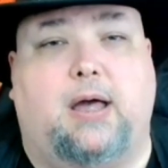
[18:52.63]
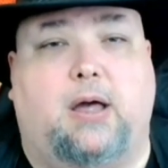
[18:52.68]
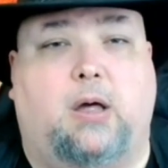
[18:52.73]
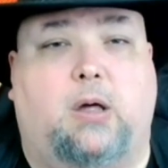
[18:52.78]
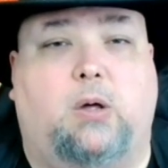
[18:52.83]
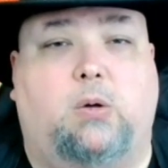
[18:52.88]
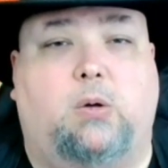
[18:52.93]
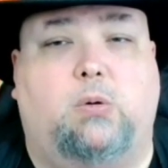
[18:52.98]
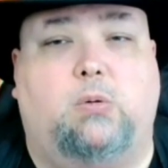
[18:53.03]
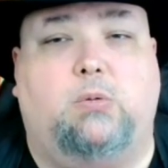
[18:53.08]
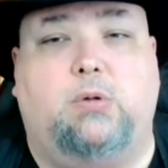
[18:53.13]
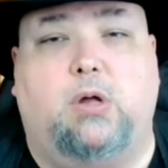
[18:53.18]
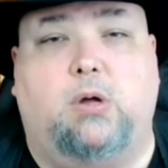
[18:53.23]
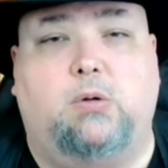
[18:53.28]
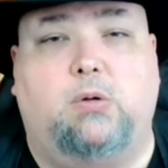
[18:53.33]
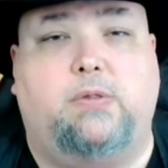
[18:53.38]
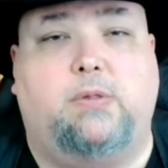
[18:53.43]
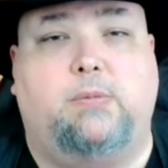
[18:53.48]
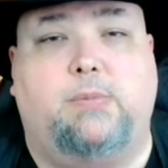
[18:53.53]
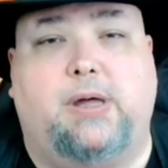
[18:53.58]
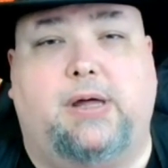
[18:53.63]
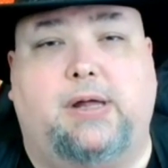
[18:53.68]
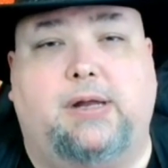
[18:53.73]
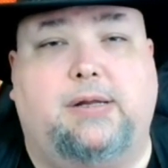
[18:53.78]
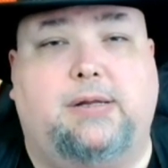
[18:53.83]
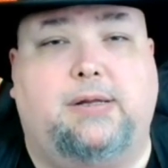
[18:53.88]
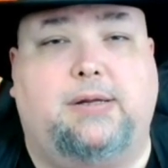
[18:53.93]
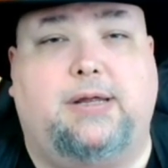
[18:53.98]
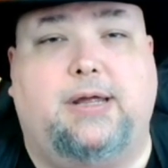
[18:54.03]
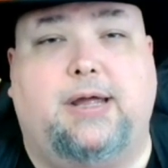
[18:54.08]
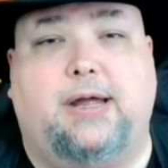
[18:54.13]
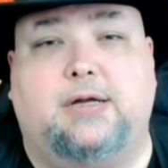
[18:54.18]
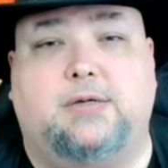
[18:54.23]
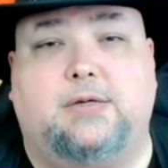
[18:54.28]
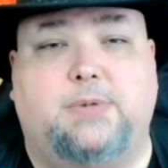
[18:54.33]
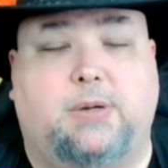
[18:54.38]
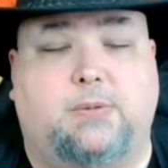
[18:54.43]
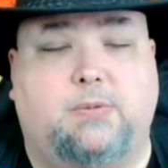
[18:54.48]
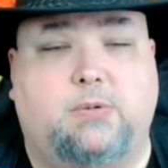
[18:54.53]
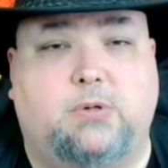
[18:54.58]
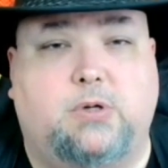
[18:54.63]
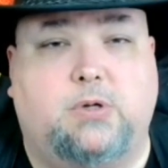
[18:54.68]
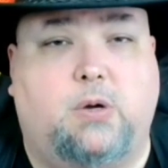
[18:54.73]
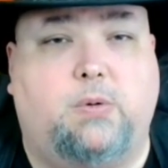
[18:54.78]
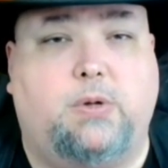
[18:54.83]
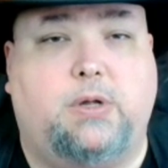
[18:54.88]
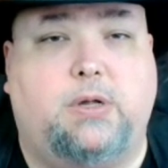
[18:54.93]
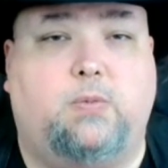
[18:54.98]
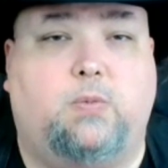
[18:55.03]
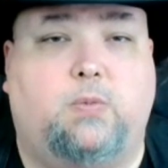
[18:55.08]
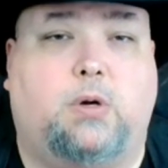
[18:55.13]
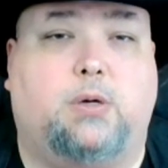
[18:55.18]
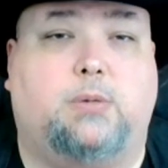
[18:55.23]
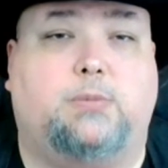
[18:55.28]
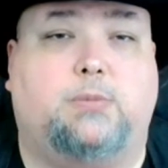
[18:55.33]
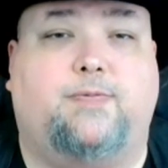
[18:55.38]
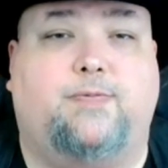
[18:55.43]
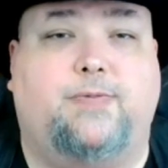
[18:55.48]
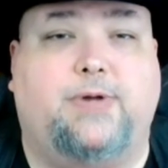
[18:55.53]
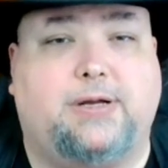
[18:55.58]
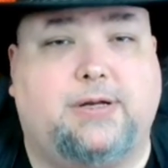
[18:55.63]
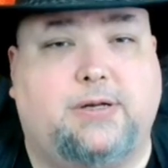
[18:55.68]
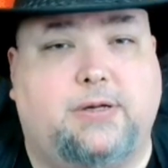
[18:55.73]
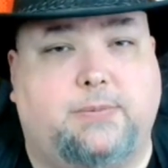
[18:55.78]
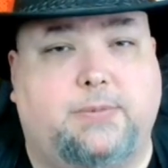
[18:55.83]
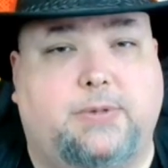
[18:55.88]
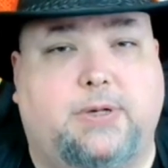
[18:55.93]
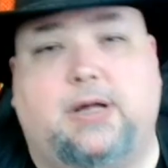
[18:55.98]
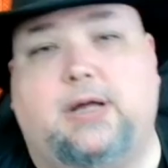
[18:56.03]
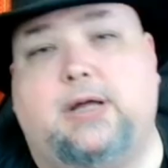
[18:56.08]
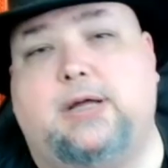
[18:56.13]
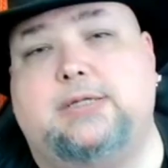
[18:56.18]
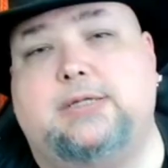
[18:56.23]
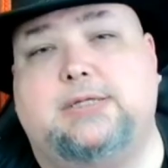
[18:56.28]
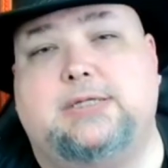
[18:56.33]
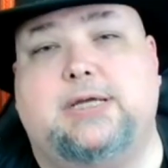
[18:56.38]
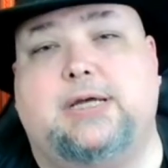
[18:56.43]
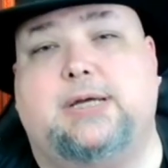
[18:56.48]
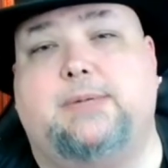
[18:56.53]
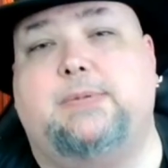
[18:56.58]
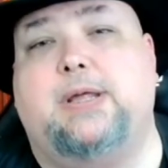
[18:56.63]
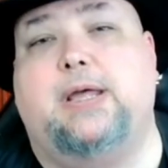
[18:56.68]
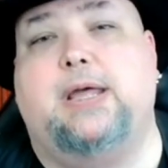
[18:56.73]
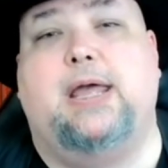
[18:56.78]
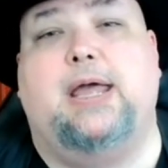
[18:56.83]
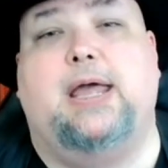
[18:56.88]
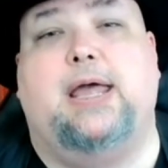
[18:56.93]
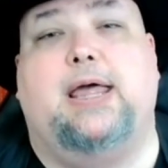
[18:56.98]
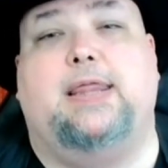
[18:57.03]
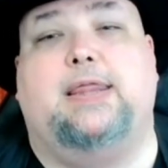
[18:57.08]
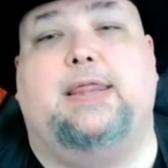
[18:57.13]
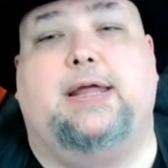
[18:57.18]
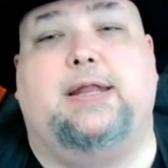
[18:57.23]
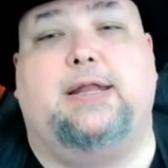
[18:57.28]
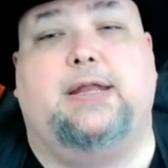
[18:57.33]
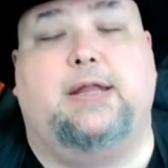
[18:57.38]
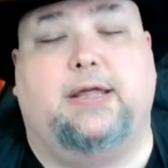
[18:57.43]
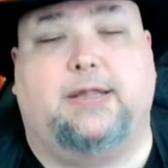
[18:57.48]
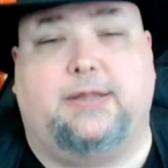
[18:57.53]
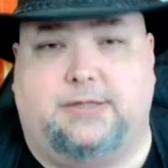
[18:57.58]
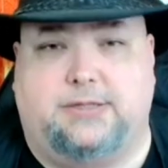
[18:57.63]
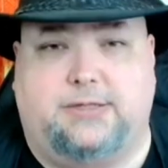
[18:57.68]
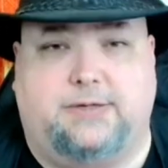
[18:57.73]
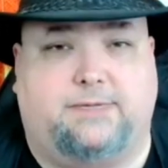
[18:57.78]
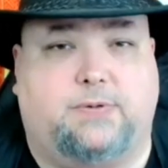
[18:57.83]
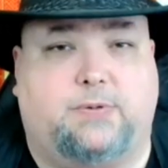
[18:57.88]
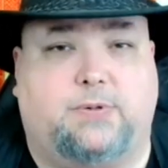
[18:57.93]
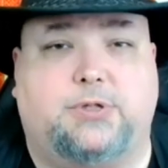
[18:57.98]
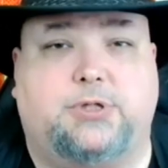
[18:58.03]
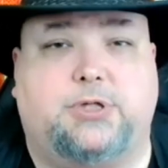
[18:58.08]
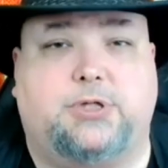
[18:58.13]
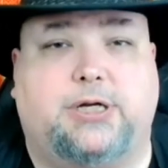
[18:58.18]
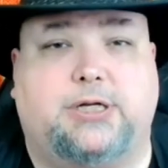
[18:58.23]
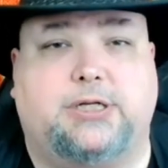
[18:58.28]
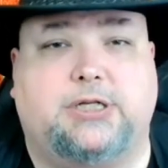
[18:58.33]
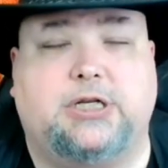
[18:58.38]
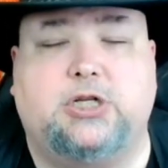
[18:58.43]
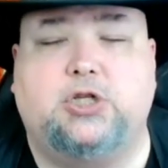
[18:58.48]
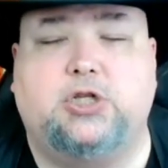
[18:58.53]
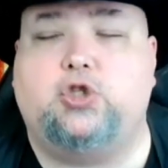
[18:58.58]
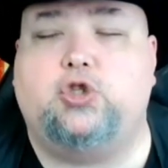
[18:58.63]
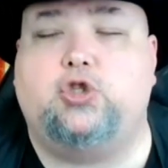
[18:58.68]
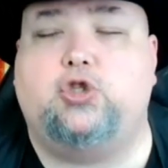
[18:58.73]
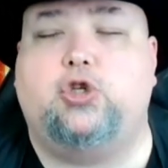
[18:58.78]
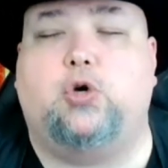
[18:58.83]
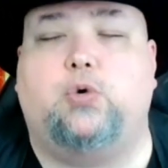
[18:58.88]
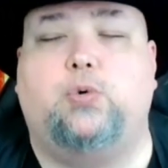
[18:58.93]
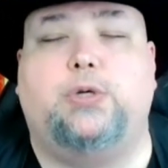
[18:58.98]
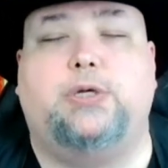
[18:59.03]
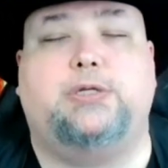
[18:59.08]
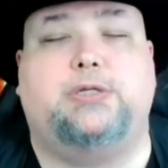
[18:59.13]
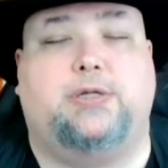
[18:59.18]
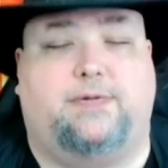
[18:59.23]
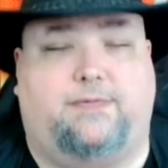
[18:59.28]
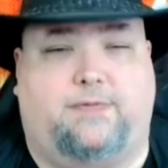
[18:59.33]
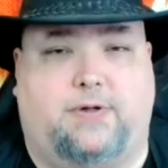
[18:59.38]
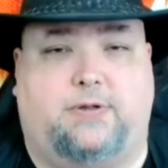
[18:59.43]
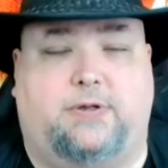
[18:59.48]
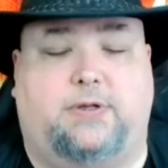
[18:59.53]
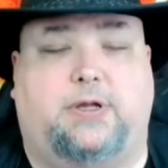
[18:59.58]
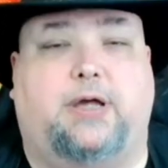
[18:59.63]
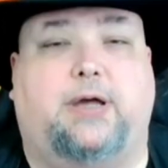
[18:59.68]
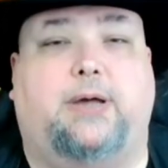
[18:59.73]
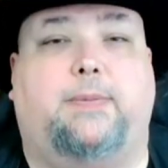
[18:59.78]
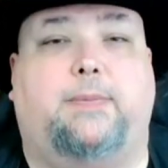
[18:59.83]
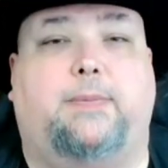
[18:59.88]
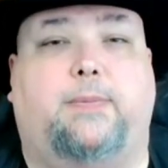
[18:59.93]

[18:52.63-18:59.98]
Oh, nothing bad cares me. I'm going to go eat worms. Victim concept that nothing's ever going to change. It is so easy to fall in that.